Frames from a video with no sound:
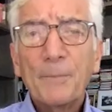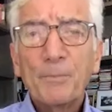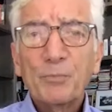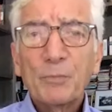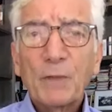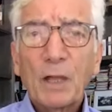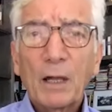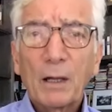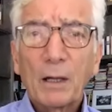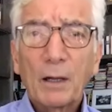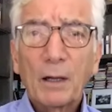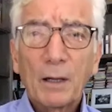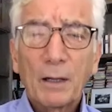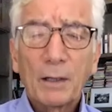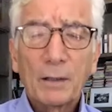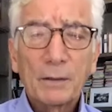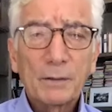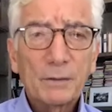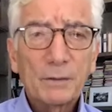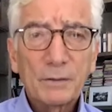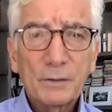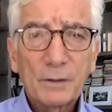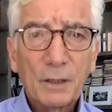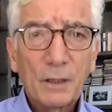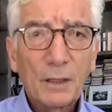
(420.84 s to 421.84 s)

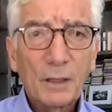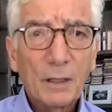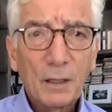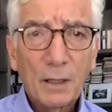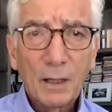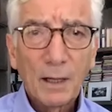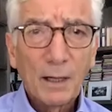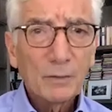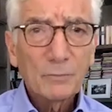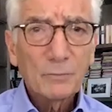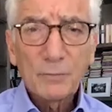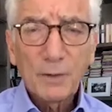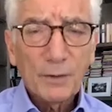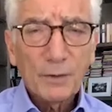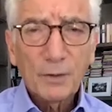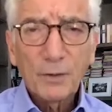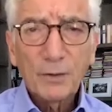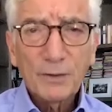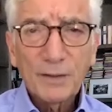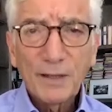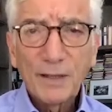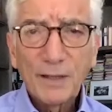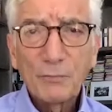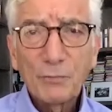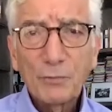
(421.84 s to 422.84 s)
I can
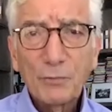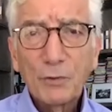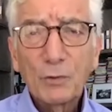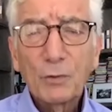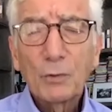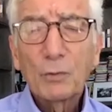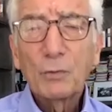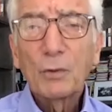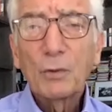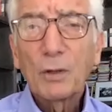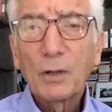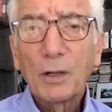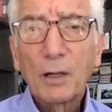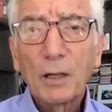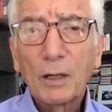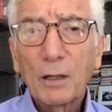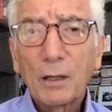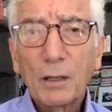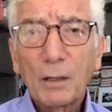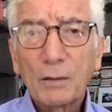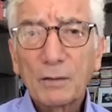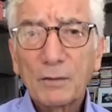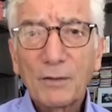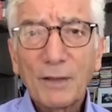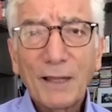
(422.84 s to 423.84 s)
give you
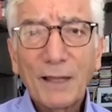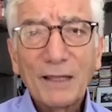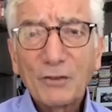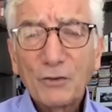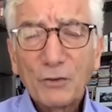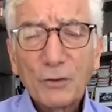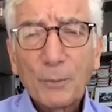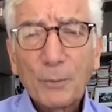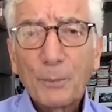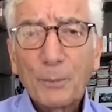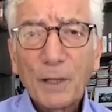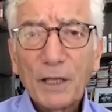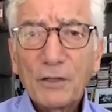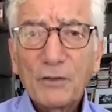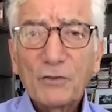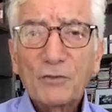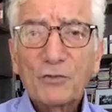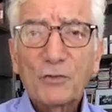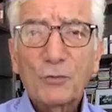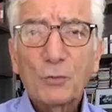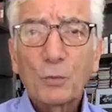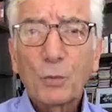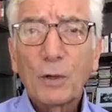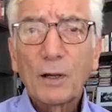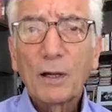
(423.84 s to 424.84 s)
a database
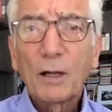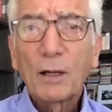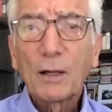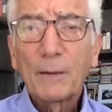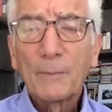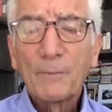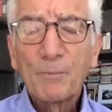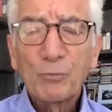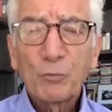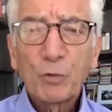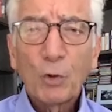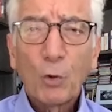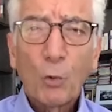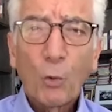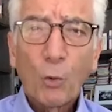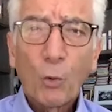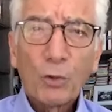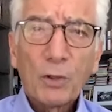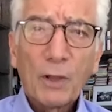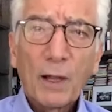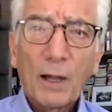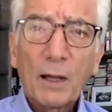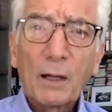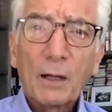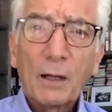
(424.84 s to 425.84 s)
where all
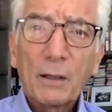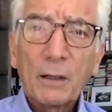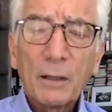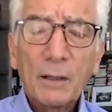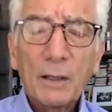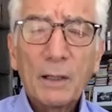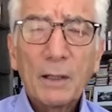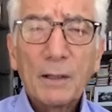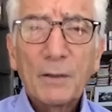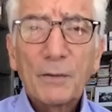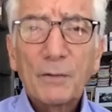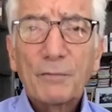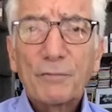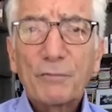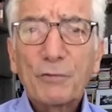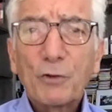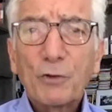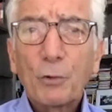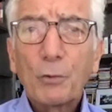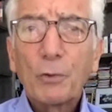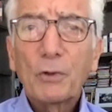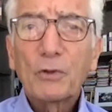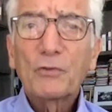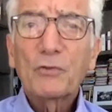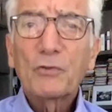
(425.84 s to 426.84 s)
our
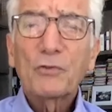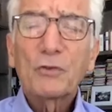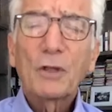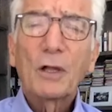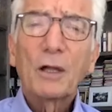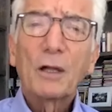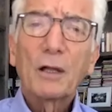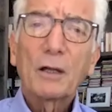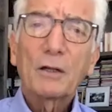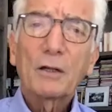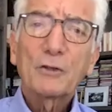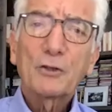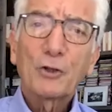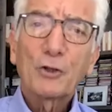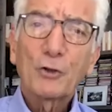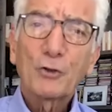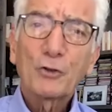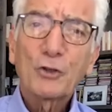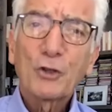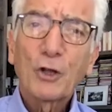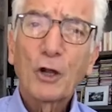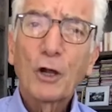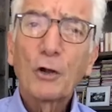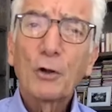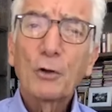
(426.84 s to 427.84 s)
viewers can
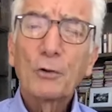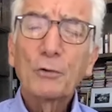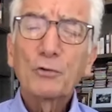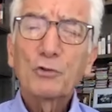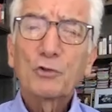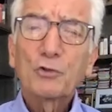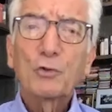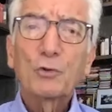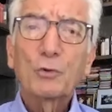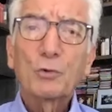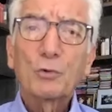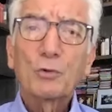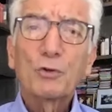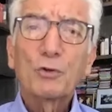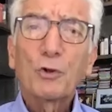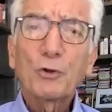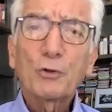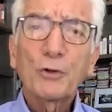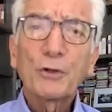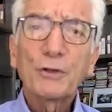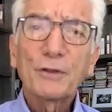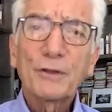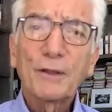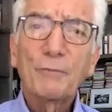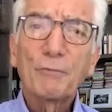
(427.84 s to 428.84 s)
go to look
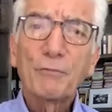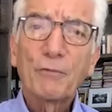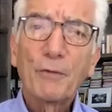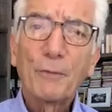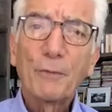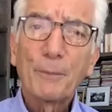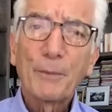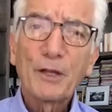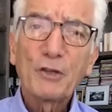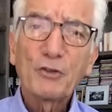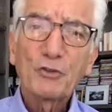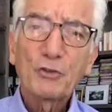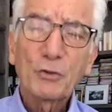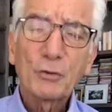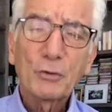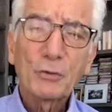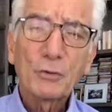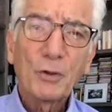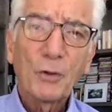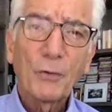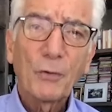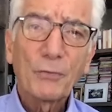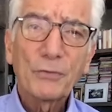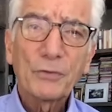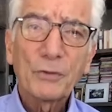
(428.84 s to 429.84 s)
at information
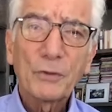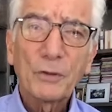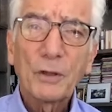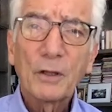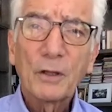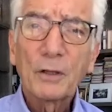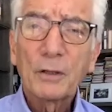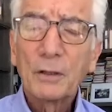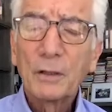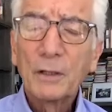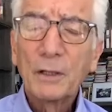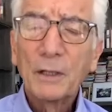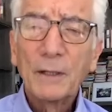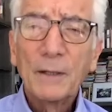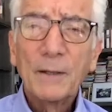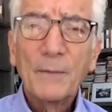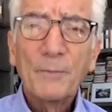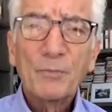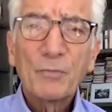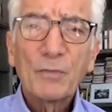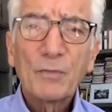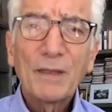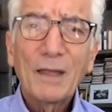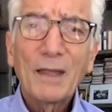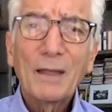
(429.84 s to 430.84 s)
on
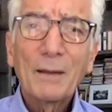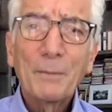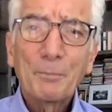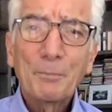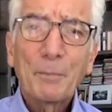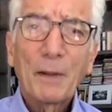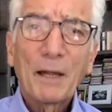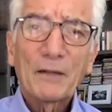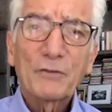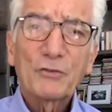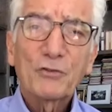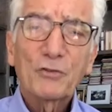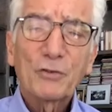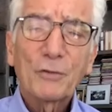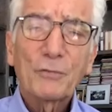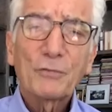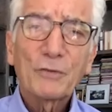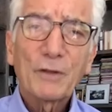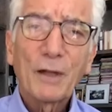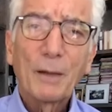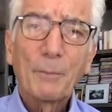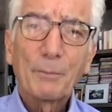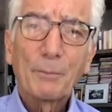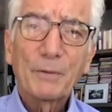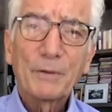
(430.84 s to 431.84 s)
the impacts of
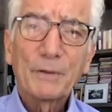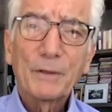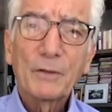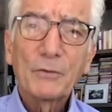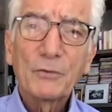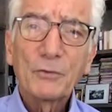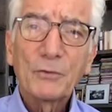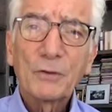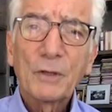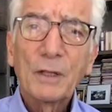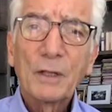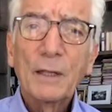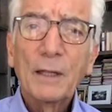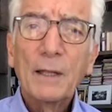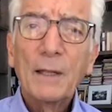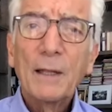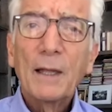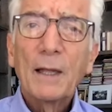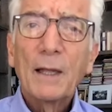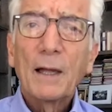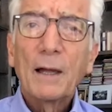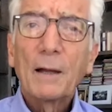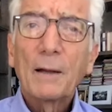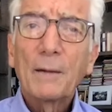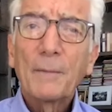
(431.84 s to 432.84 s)
companies.
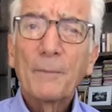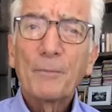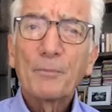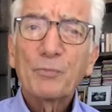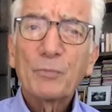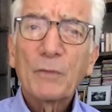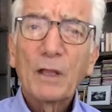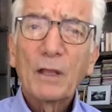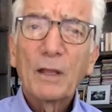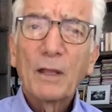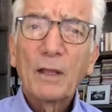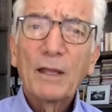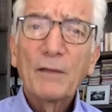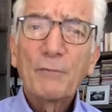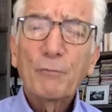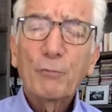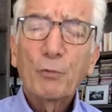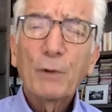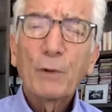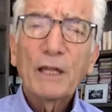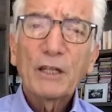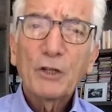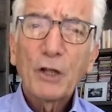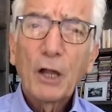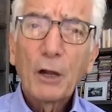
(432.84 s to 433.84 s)
If
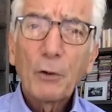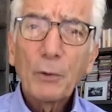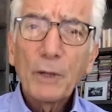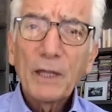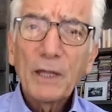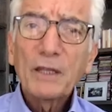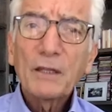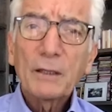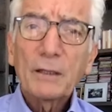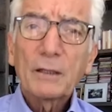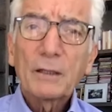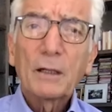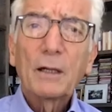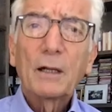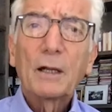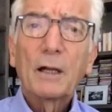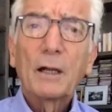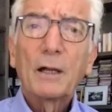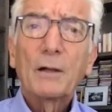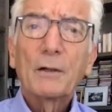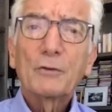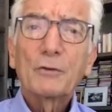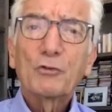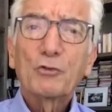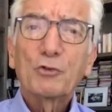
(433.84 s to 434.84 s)
we're going
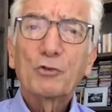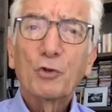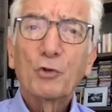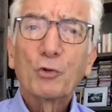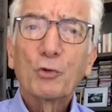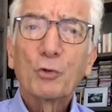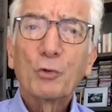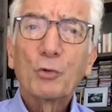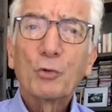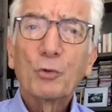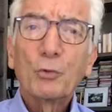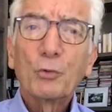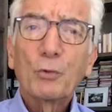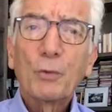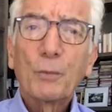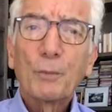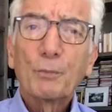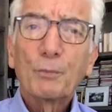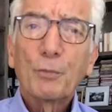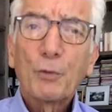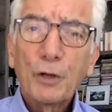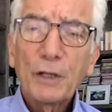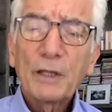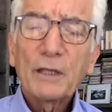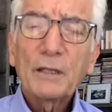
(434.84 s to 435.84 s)
to
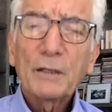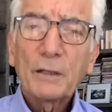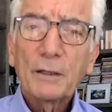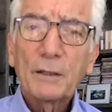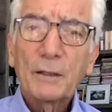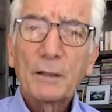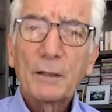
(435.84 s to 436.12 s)
bring